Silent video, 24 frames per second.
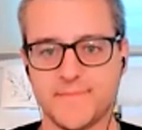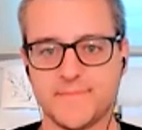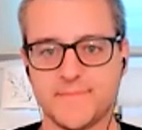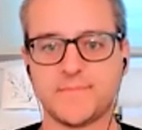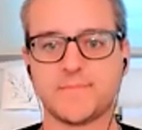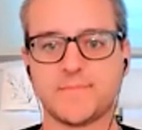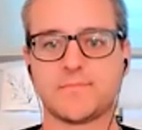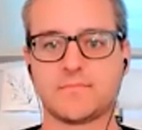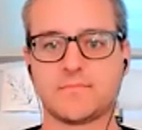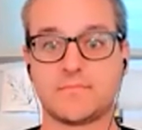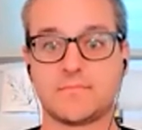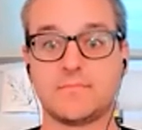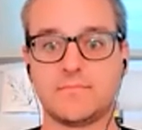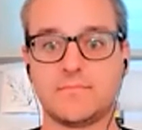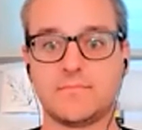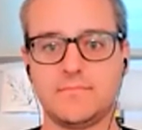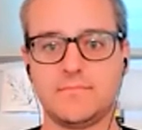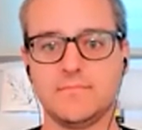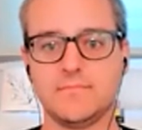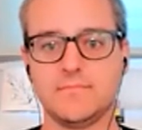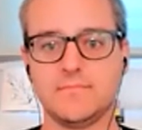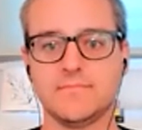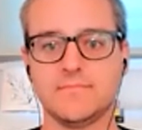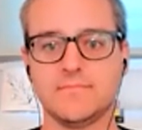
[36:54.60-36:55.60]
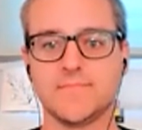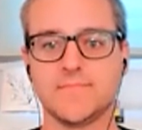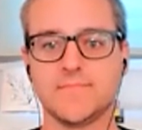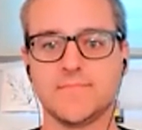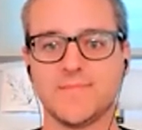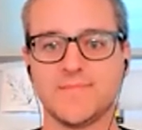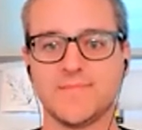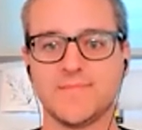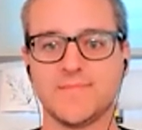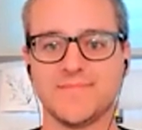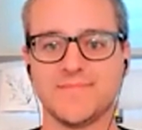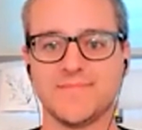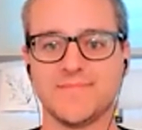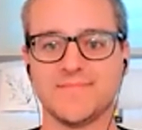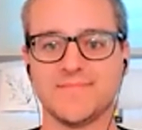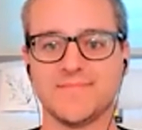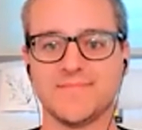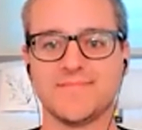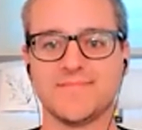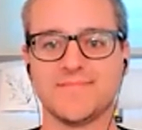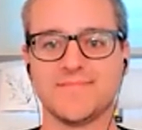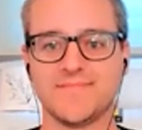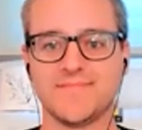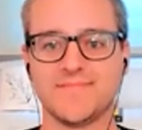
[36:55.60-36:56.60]

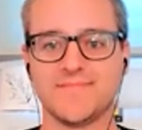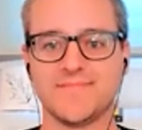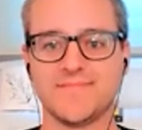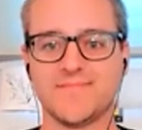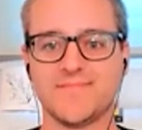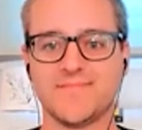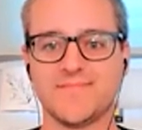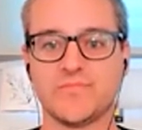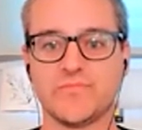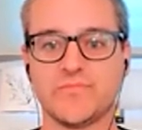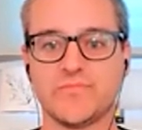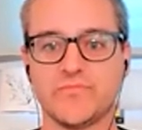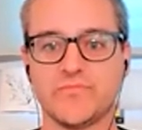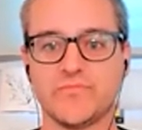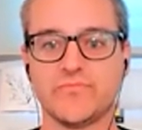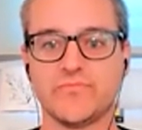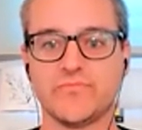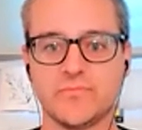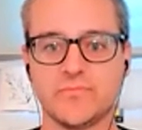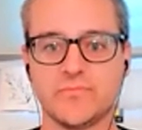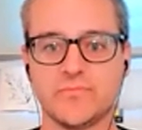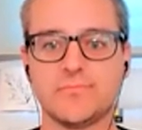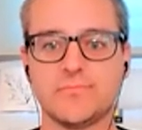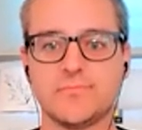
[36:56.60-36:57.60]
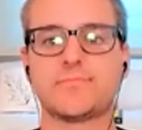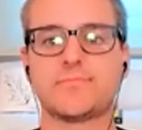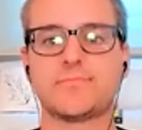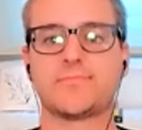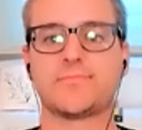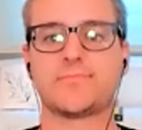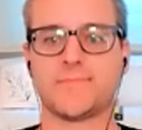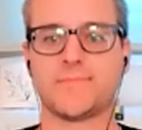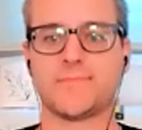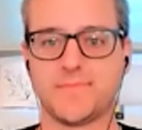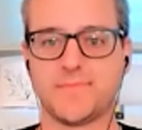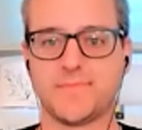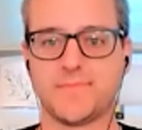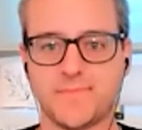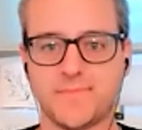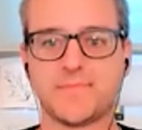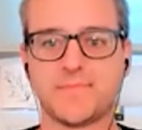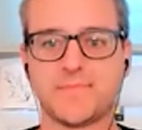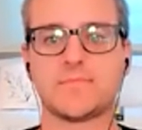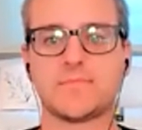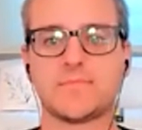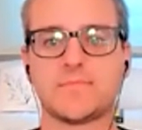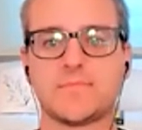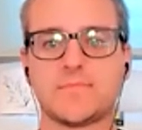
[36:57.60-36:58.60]

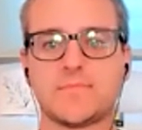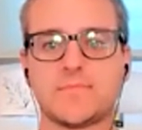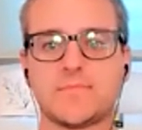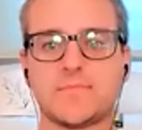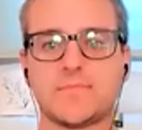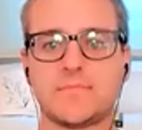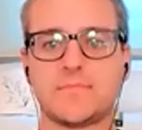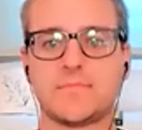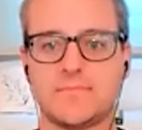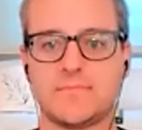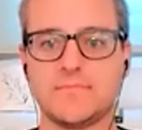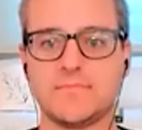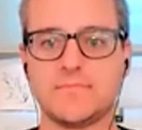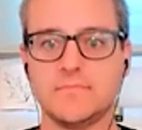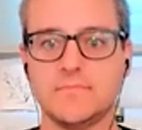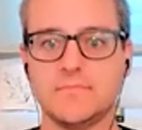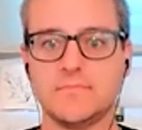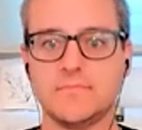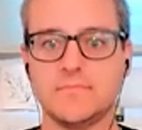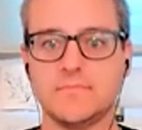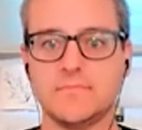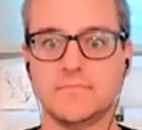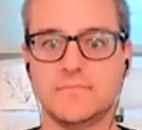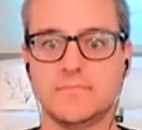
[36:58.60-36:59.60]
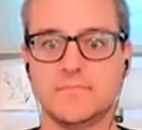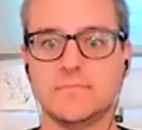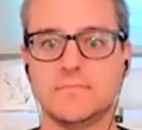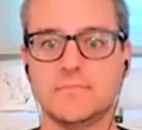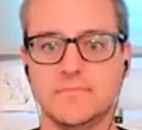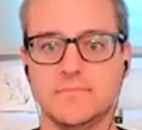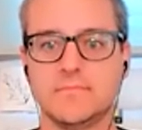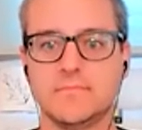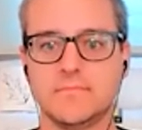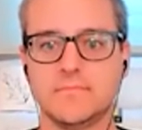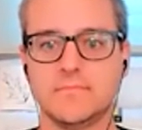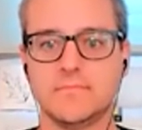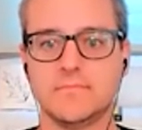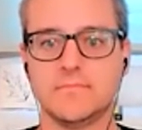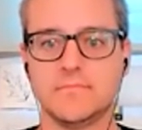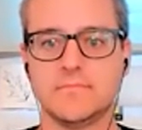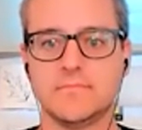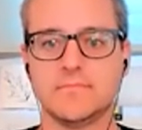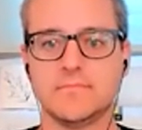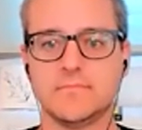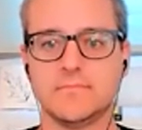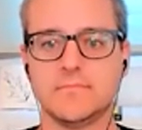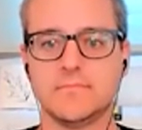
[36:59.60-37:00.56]
(silent)